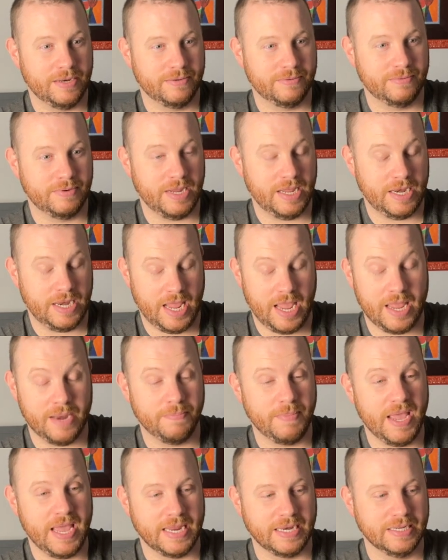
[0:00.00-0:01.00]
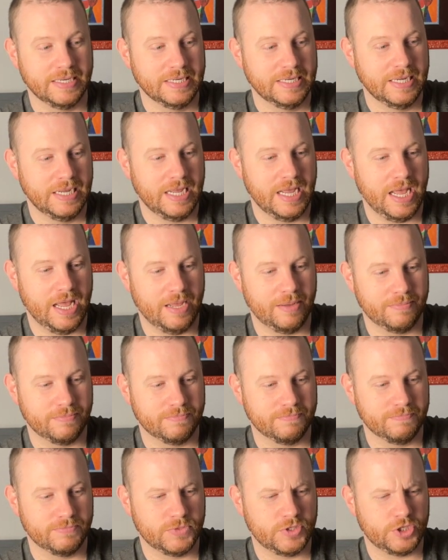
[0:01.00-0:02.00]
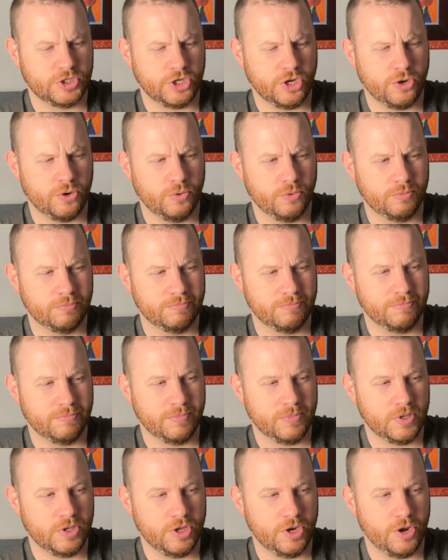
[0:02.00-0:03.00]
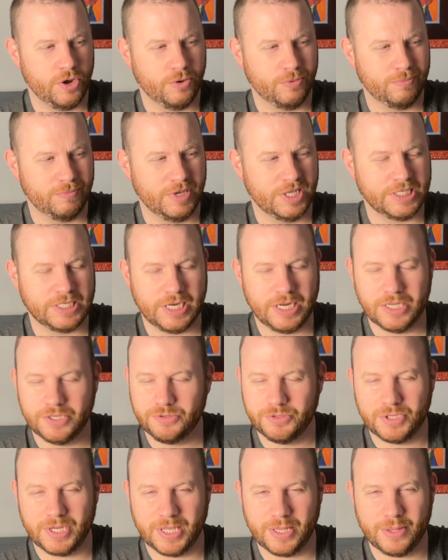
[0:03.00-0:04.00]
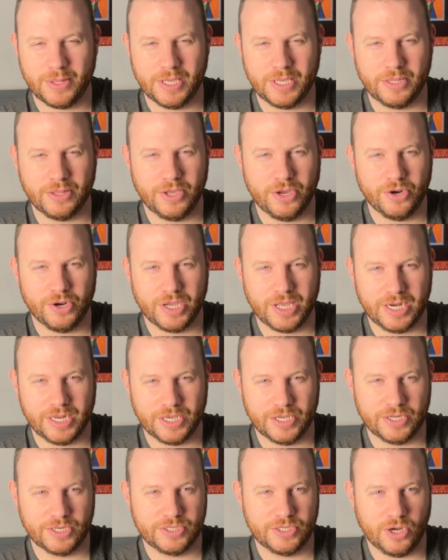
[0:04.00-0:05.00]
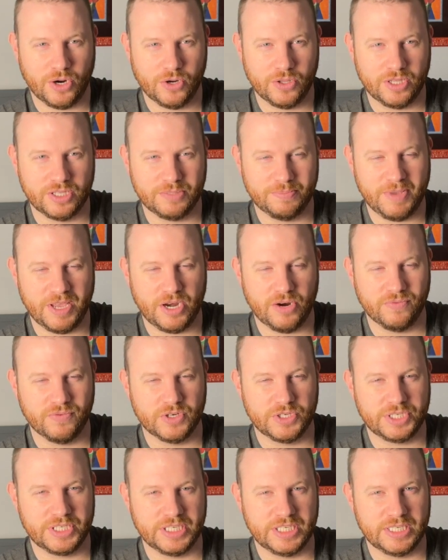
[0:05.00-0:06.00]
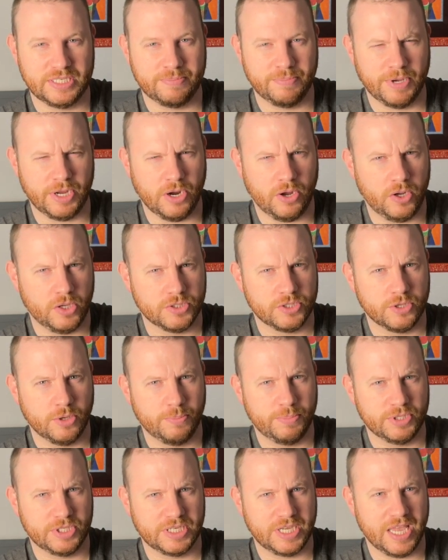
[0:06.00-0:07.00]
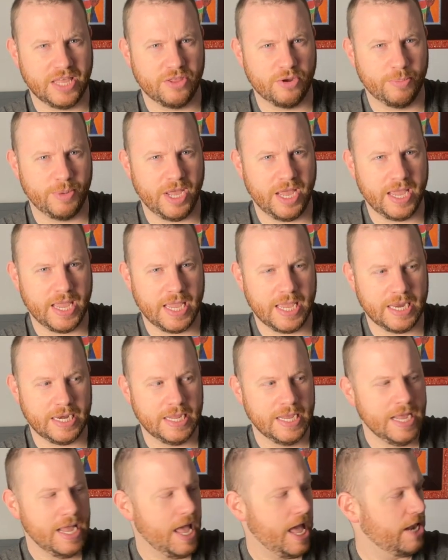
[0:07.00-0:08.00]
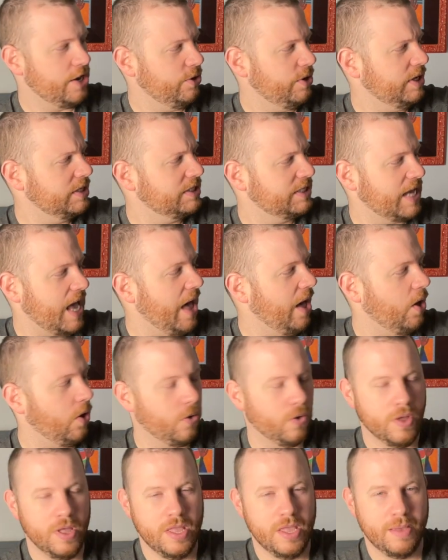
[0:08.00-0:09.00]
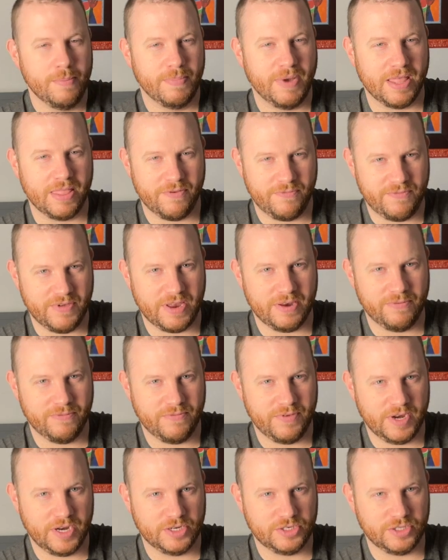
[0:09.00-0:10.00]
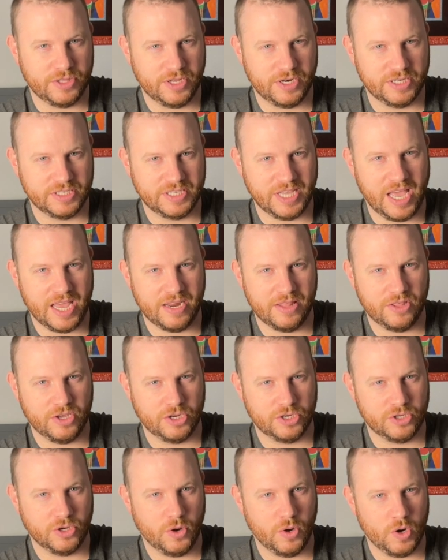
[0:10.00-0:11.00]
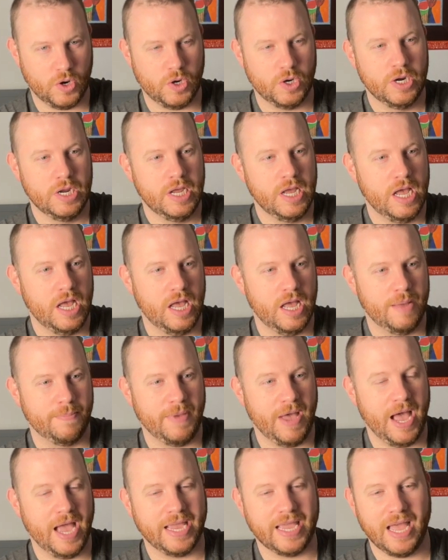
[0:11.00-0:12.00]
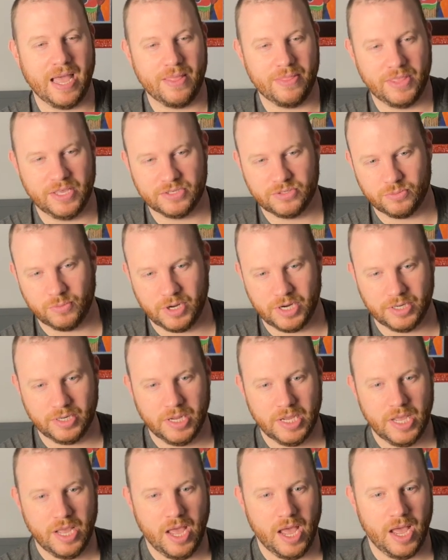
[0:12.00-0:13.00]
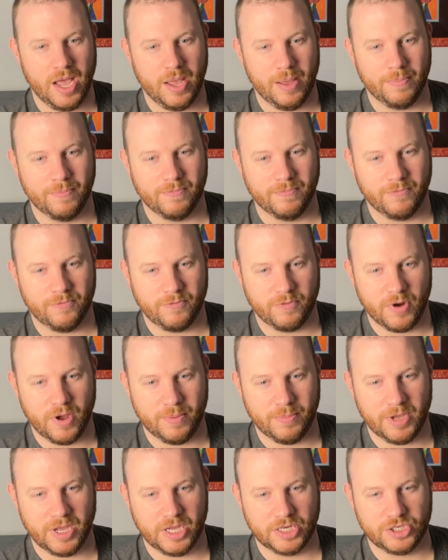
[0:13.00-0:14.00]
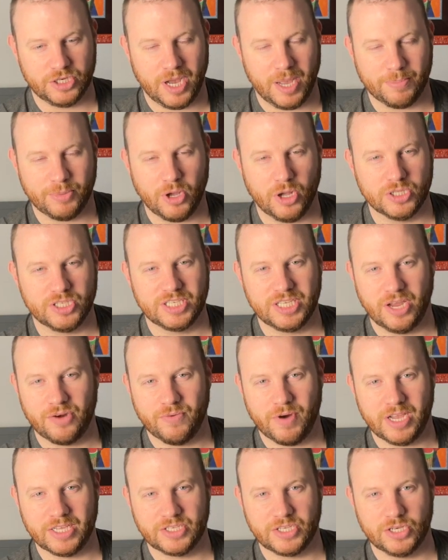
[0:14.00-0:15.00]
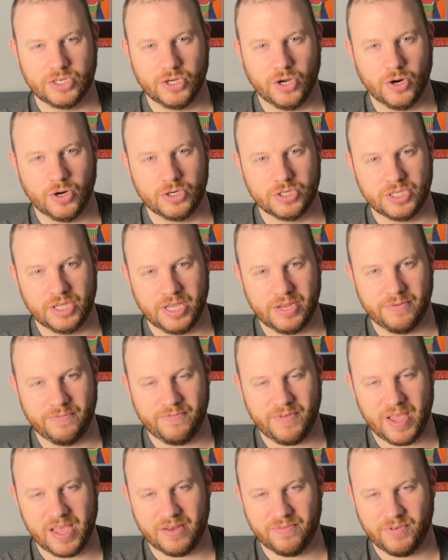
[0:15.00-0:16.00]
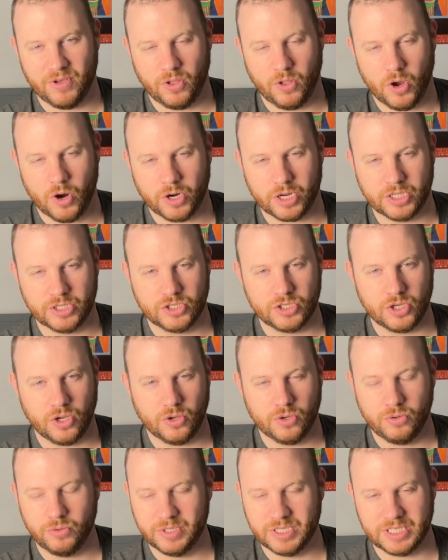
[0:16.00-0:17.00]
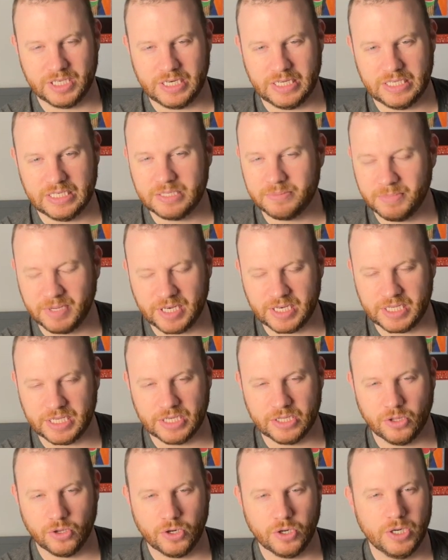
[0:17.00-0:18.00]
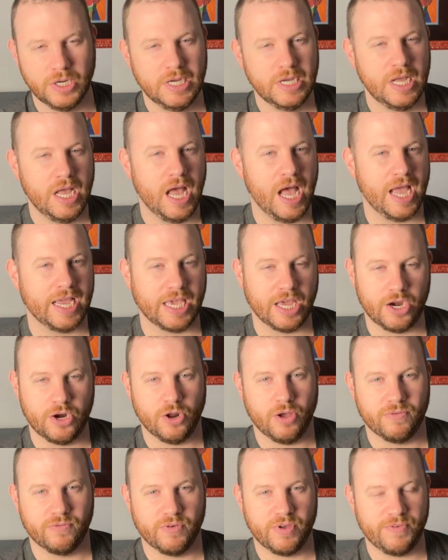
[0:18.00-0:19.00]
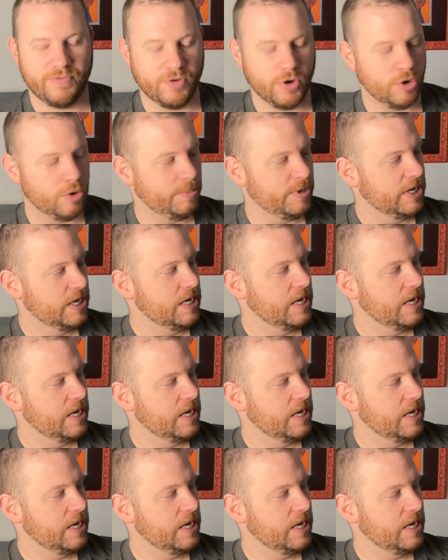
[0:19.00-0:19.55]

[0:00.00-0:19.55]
handmade. So, it's an interesting thing there, getting a guitar that's made overseas, but also put together by hand. And you can tell by the fit and finish and the design of the guitar. I got this one from a shop called Sunrise Guitars in Fayetteville, Arkansas, who is an Eastman dealer. I got it off Reverb.